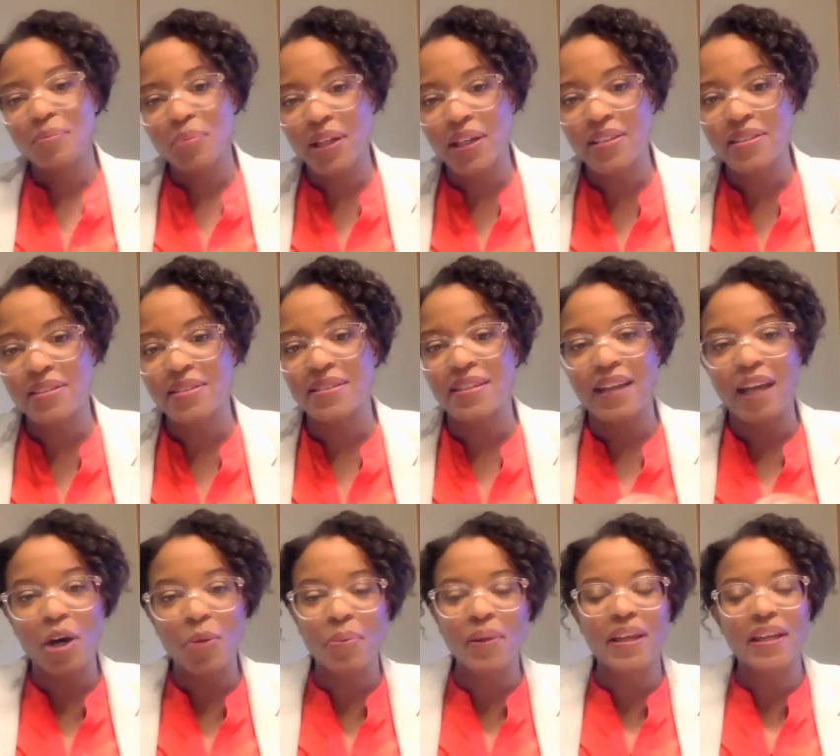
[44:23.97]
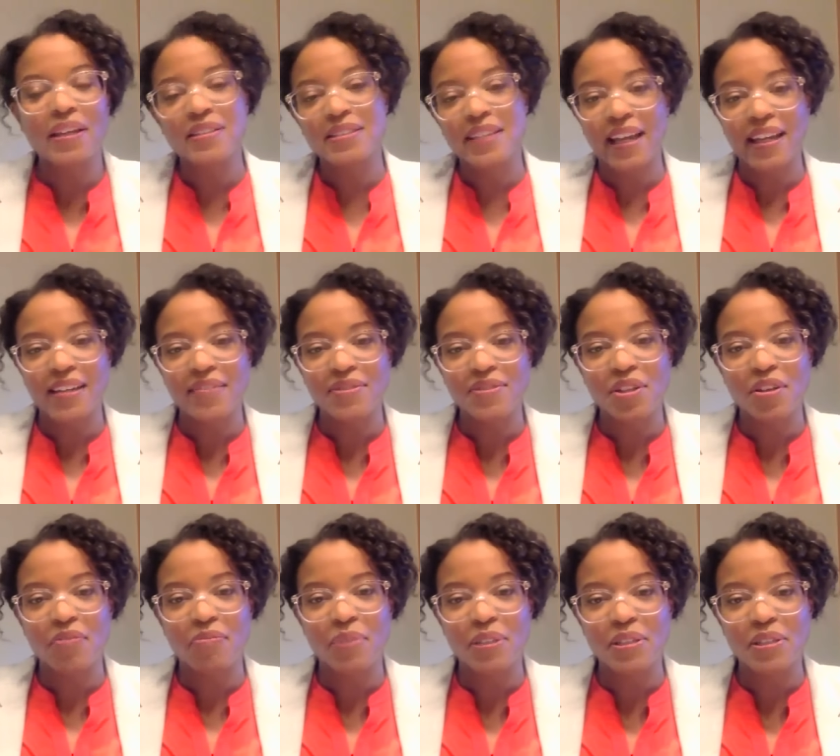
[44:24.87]
plus helping executives
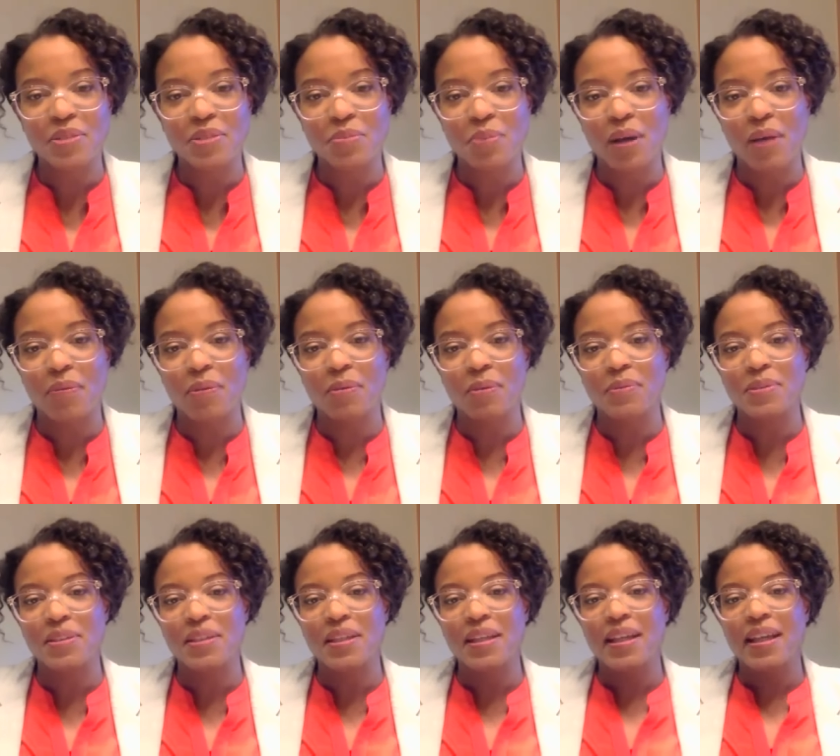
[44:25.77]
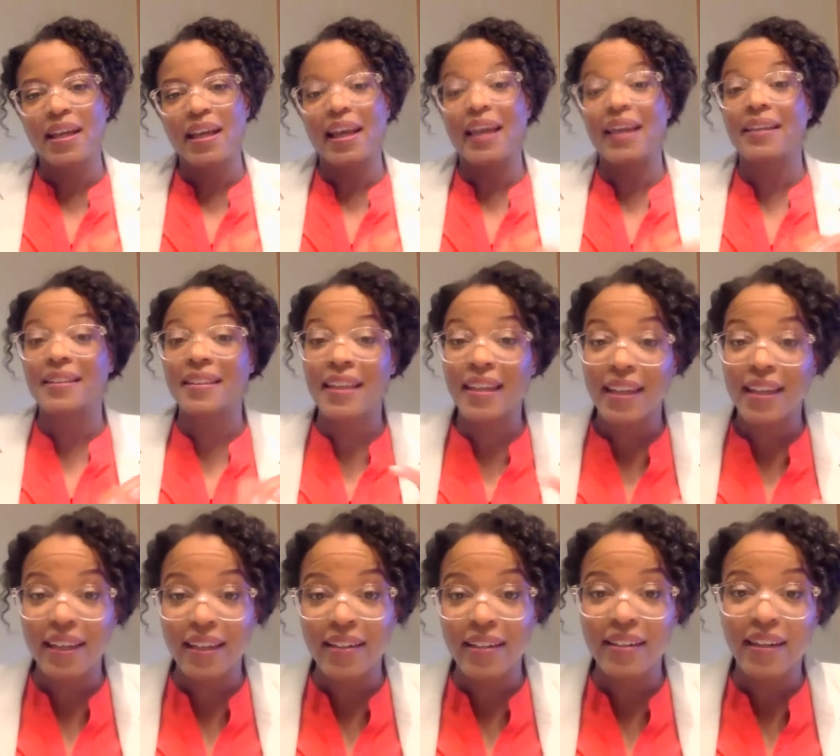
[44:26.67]
solve business problems. And
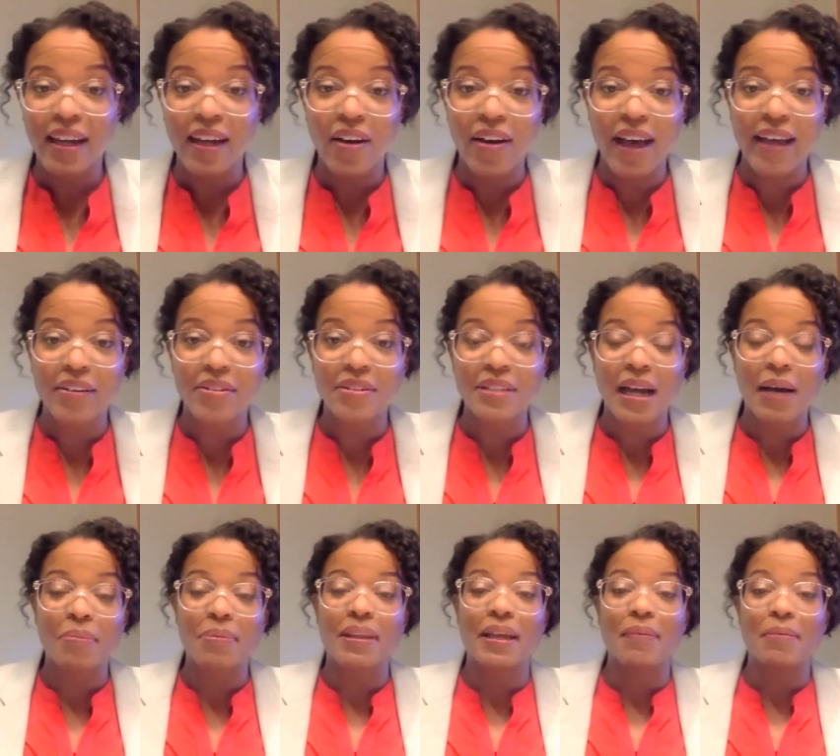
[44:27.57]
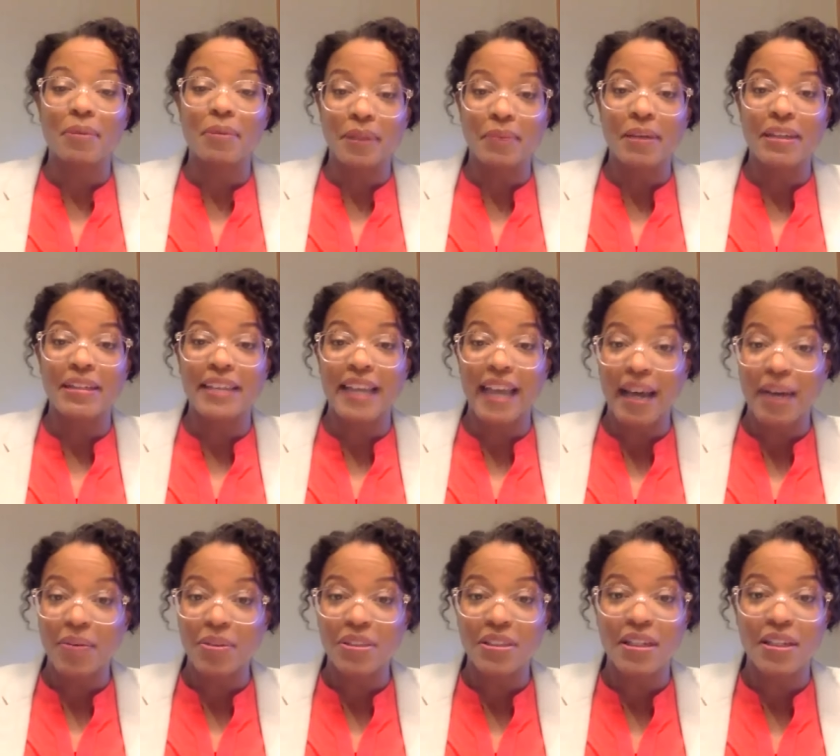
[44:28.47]
then I'll add on top of that that my
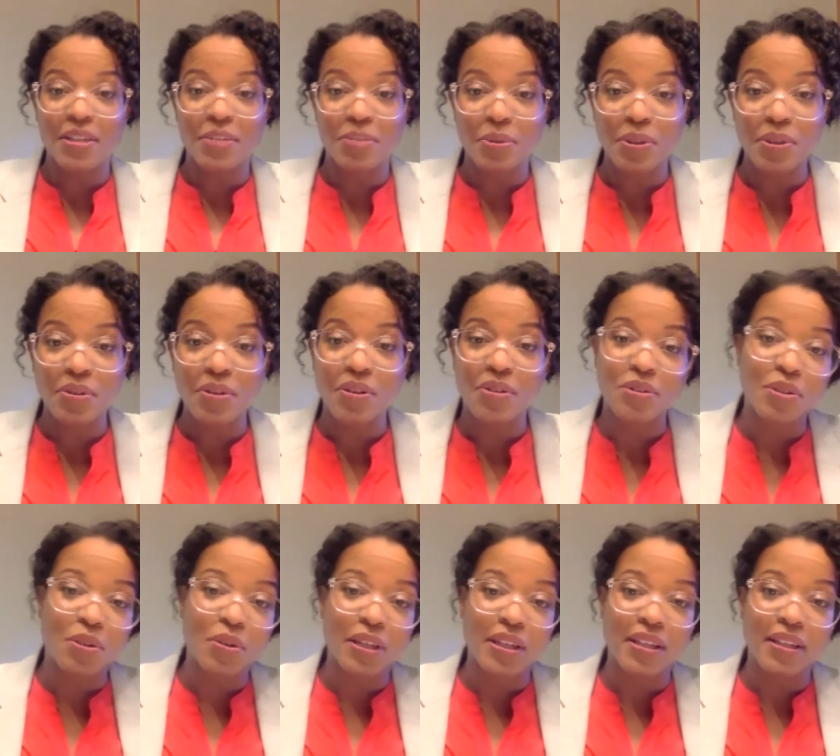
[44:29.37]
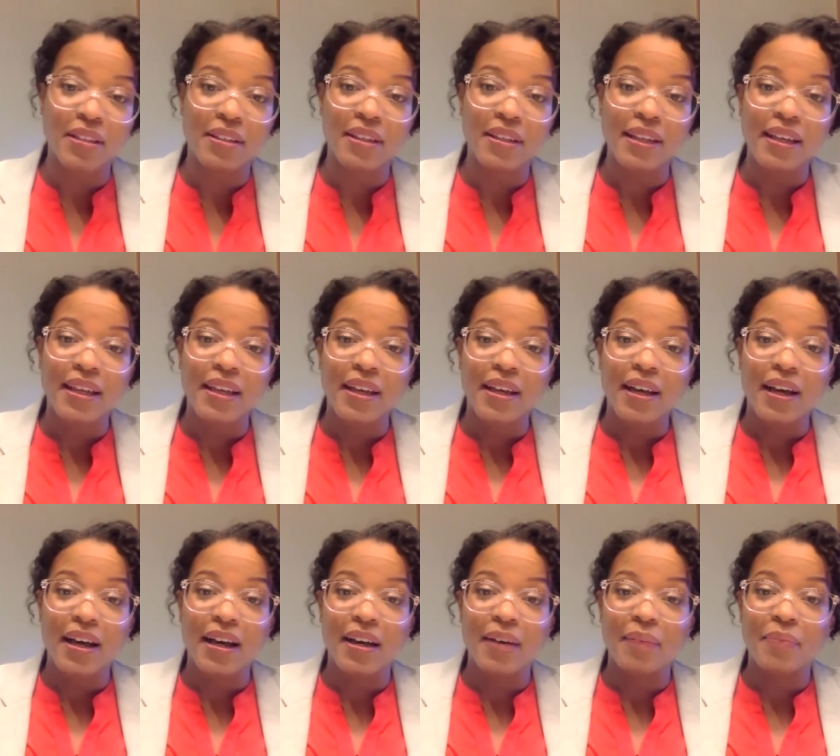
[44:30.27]
dad was an entrepreneur. So he,
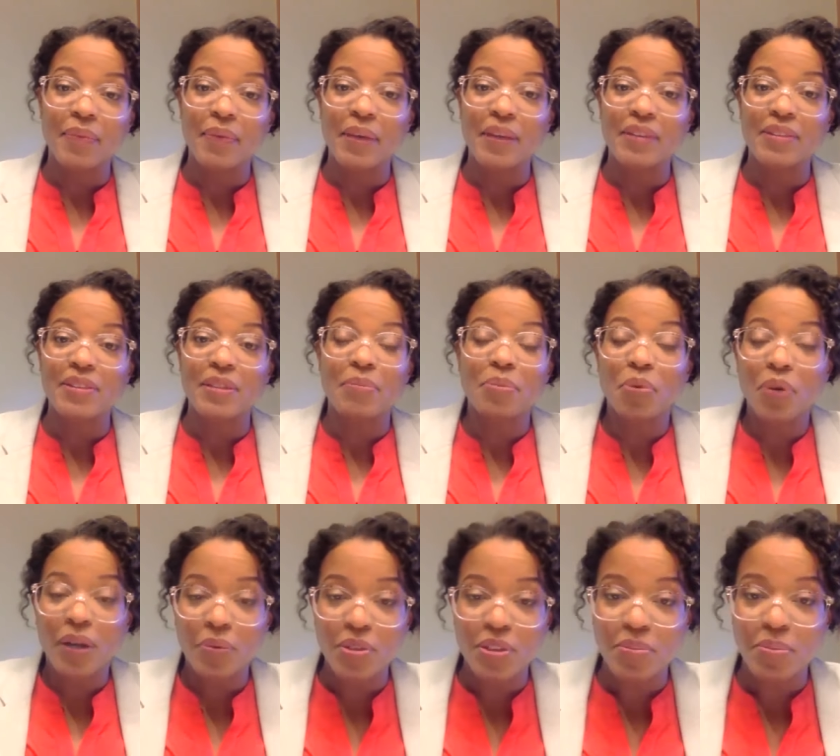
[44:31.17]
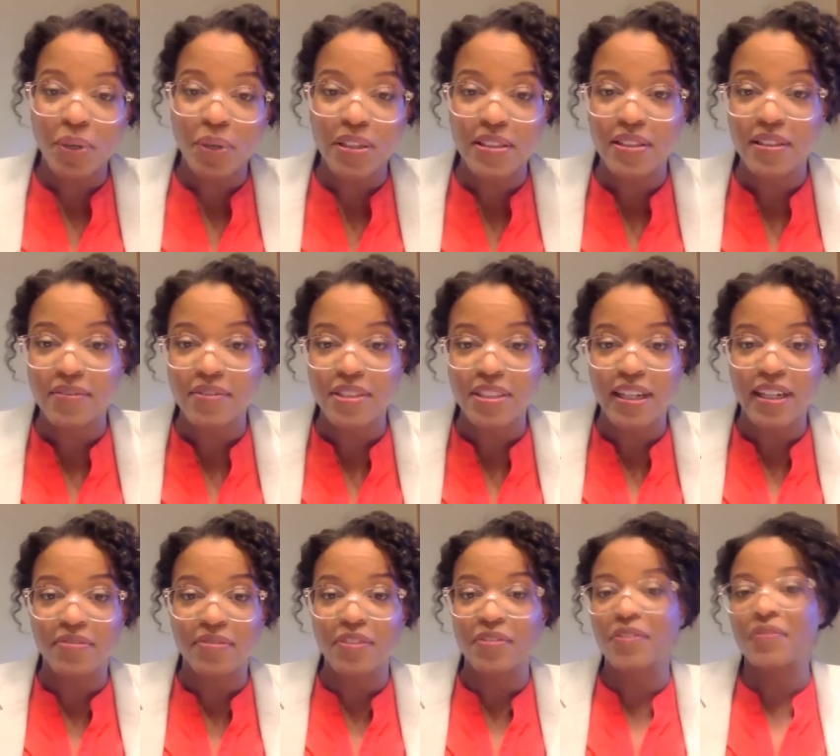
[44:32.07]
um, at some point, was the president of a
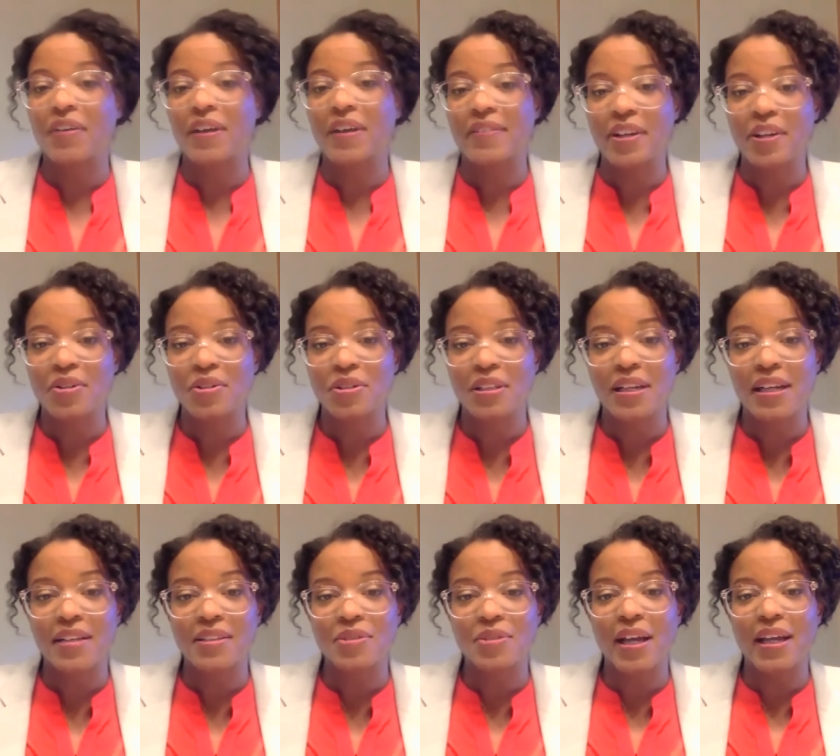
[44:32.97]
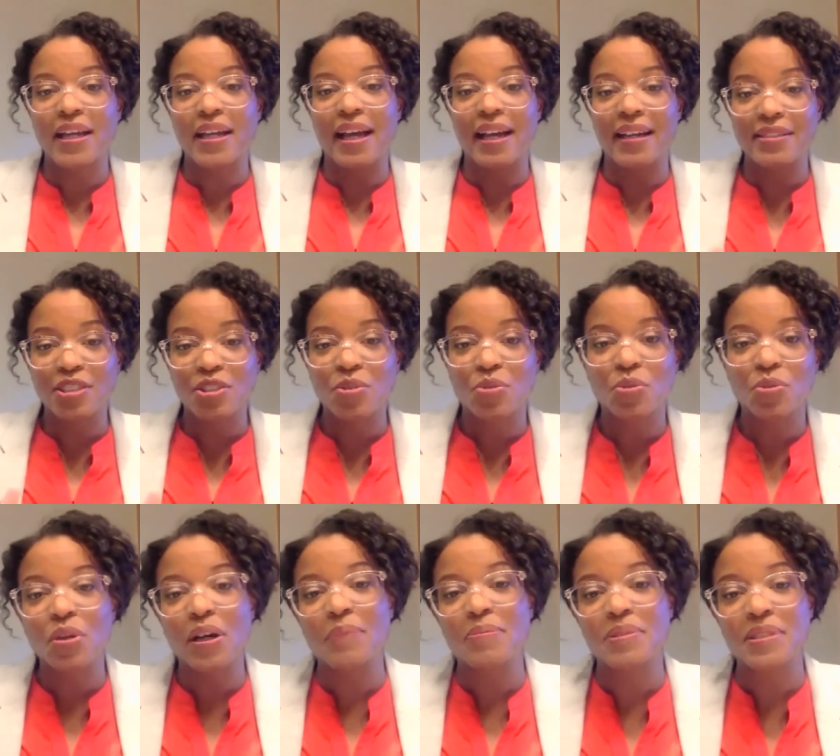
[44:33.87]
chain of 55 hair salons. So I, I just
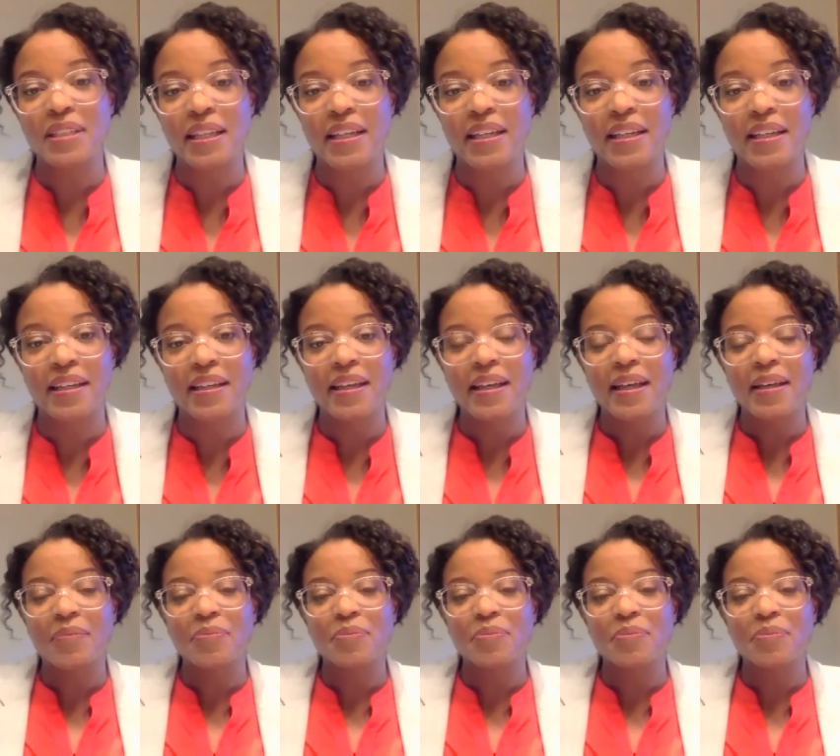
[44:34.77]
grew up seeing